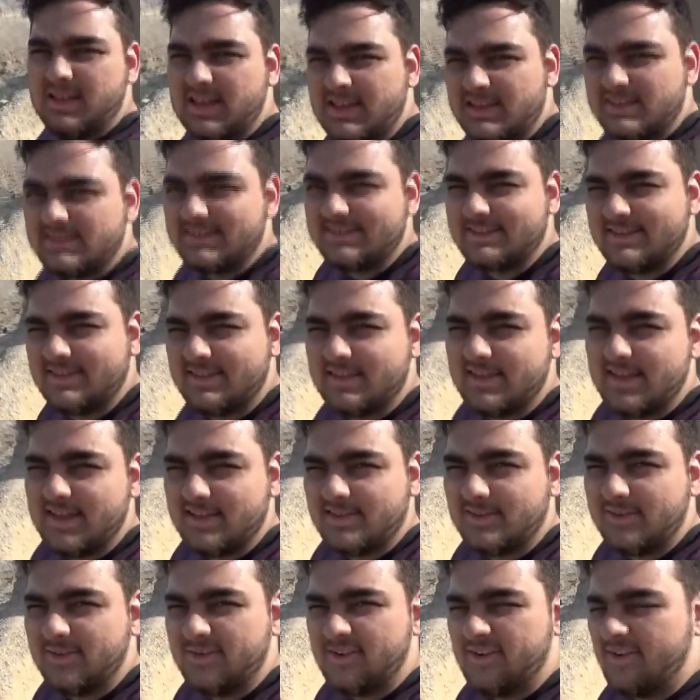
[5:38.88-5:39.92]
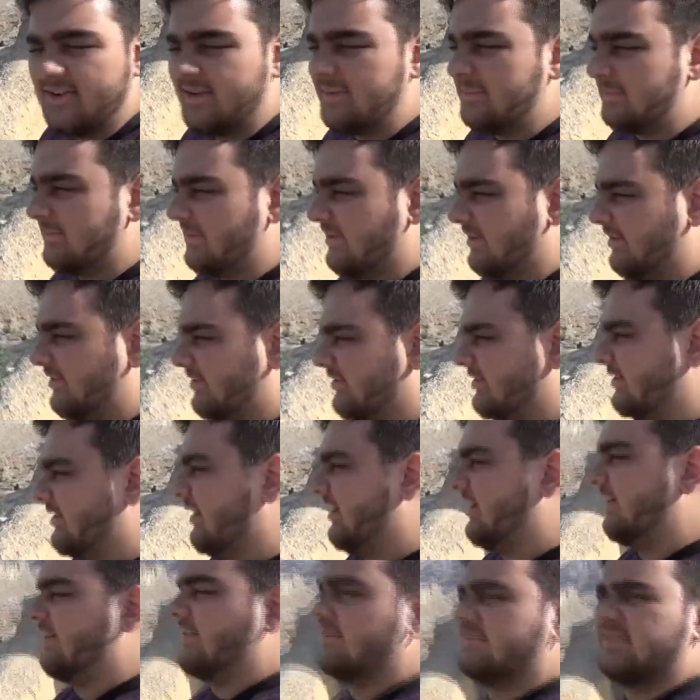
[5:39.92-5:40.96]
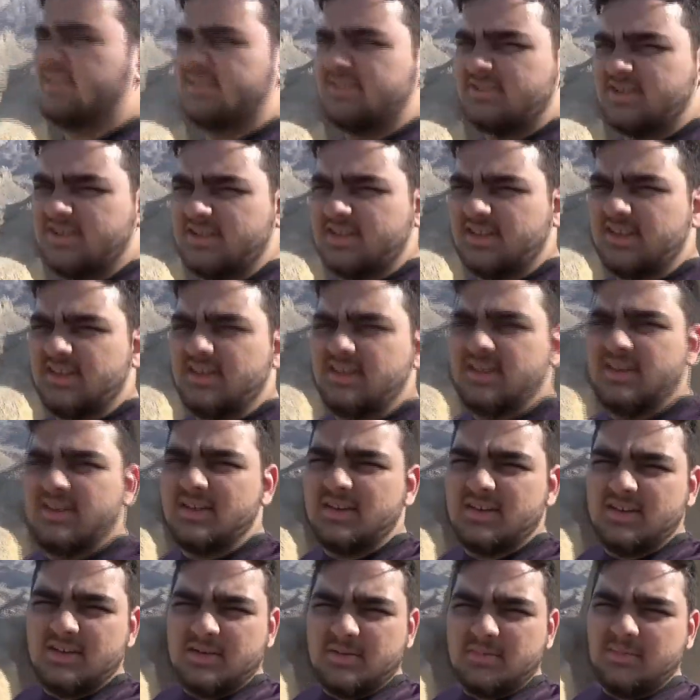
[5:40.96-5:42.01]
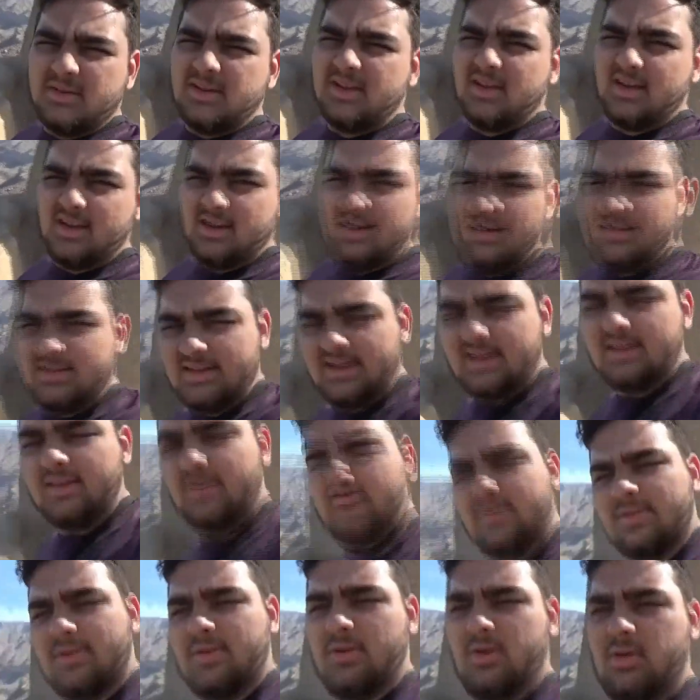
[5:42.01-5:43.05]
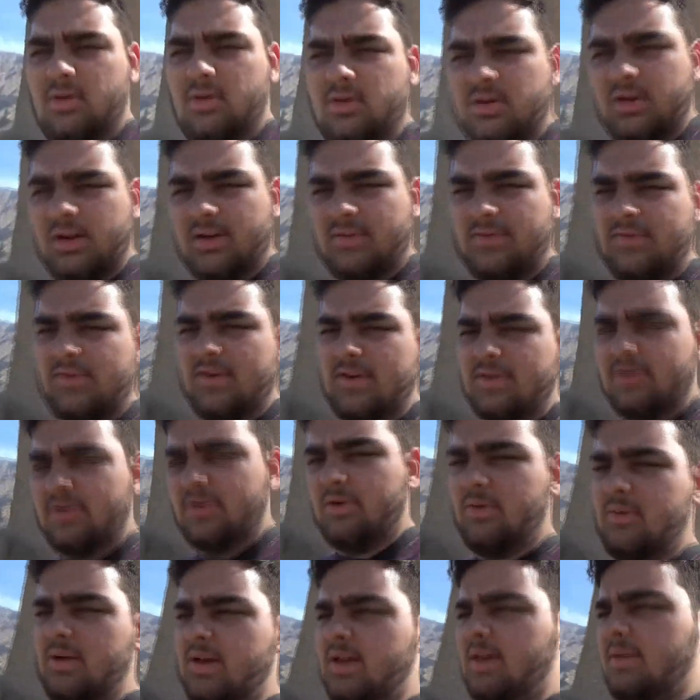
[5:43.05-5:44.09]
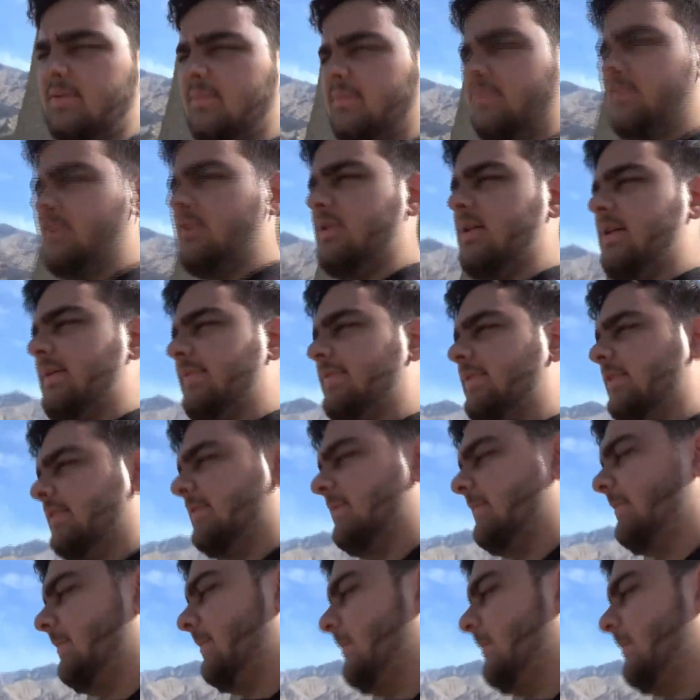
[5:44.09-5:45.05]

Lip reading: It just gets your arm a little tired eventually. But yeah, I need to get used to holding it farther away more often.